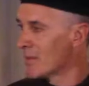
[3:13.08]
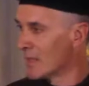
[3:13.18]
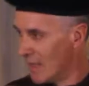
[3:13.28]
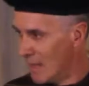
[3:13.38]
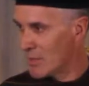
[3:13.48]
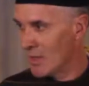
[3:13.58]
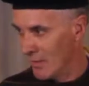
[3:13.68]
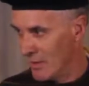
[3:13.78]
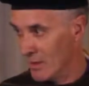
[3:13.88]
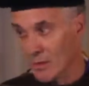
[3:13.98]
sometimes an
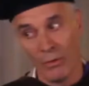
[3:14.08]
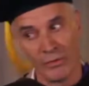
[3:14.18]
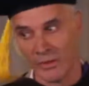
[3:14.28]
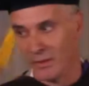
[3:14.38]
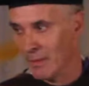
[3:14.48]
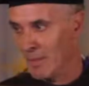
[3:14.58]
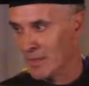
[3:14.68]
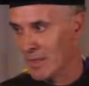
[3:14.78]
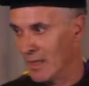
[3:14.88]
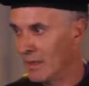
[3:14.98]
evidence, often I
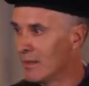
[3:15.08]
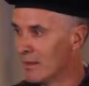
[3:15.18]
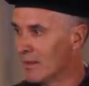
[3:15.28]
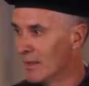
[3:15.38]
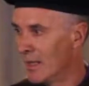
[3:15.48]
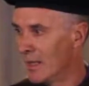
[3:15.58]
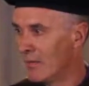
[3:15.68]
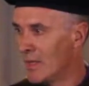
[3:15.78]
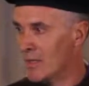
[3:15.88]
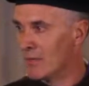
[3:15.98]
must say, an
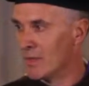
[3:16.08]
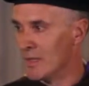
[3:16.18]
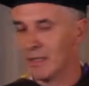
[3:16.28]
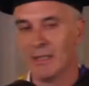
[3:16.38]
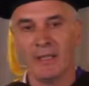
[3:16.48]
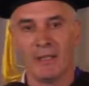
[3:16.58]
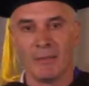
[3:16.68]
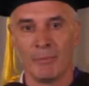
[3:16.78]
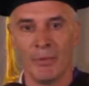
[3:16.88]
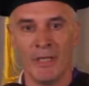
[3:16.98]
evidence of it.
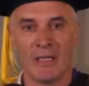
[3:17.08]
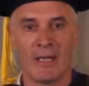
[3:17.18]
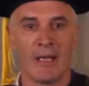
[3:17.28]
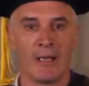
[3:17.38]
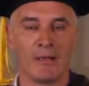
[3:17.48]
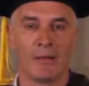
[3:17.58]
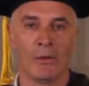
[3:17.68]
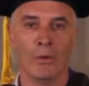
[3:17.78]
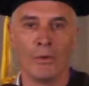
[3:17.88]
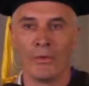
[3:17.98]
Paulina, like
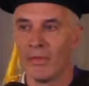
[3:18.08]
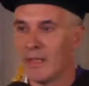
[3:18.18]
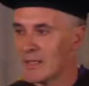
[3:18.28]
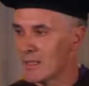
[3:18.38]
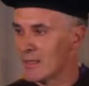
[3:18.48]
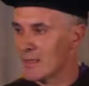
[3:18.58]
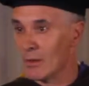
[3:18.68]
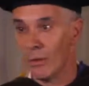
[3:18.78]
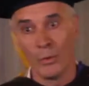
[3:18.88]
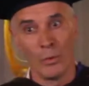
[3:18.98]
all good things,
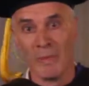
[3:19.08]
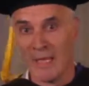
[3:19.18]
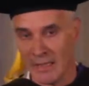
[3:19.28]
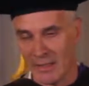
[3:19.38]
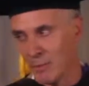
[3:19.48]
all good beings,